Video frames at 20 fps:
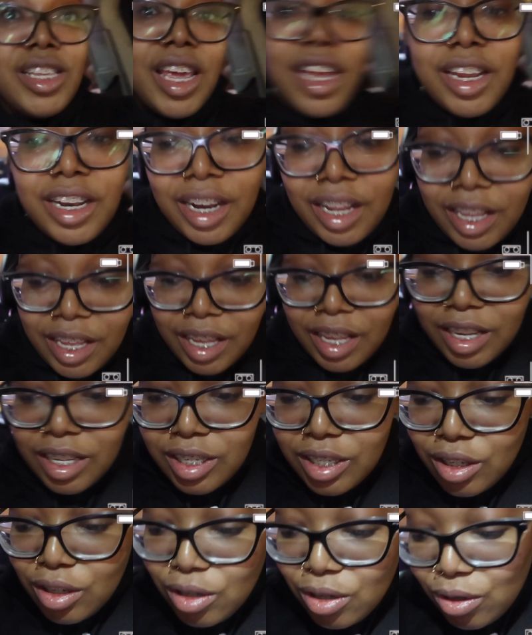taking the
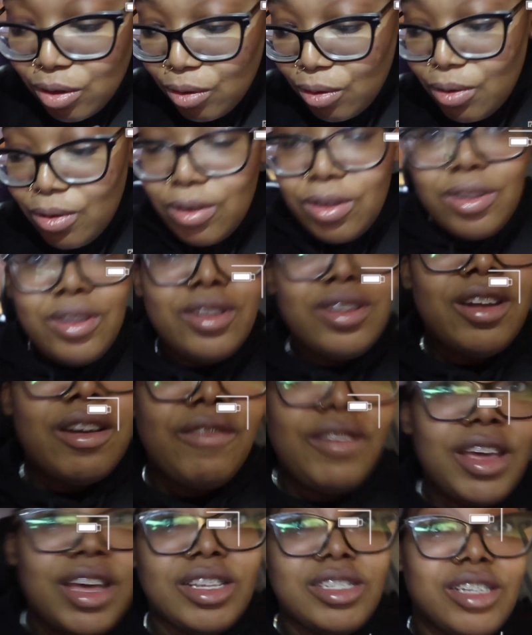kids to school?
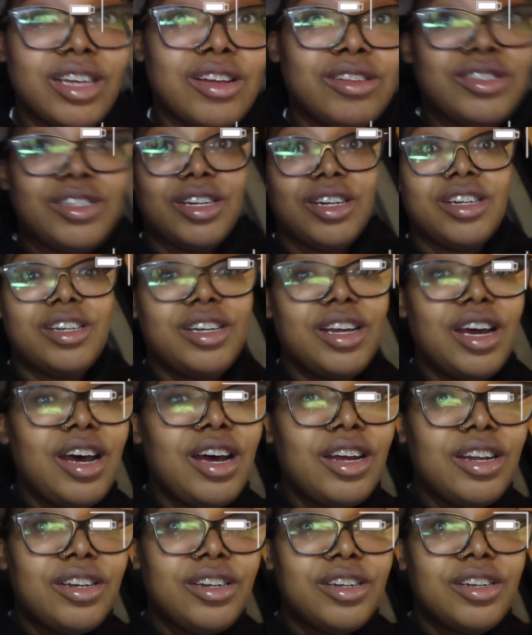Nelly has to go to the
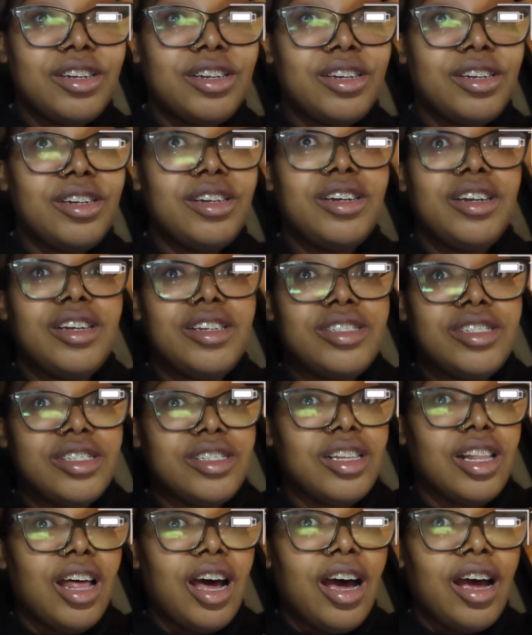doctor. It's
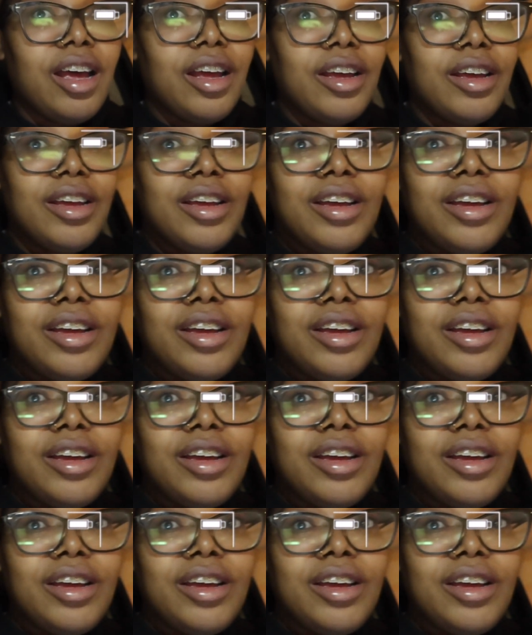just a lot.